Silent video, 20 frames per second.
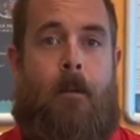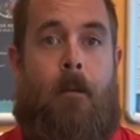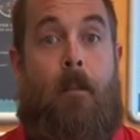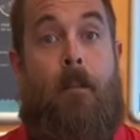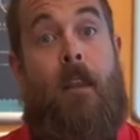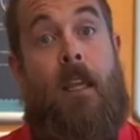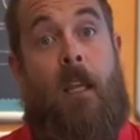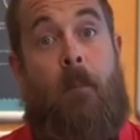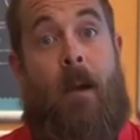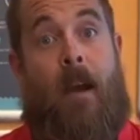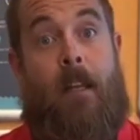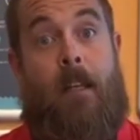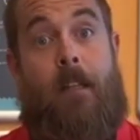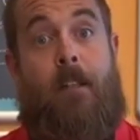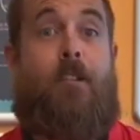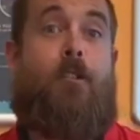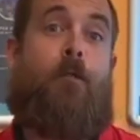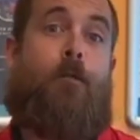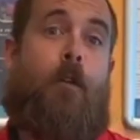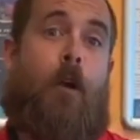Think about it
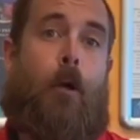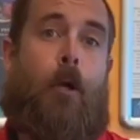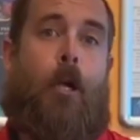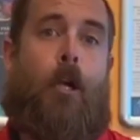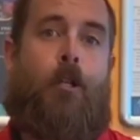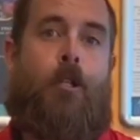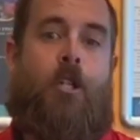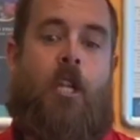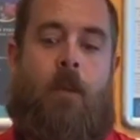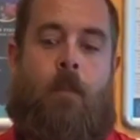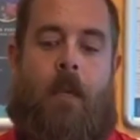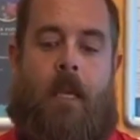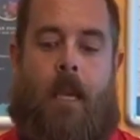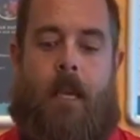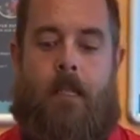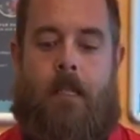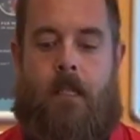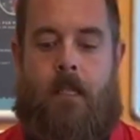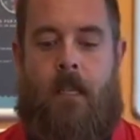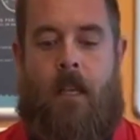as your very own
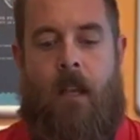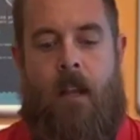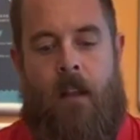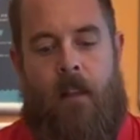GPS.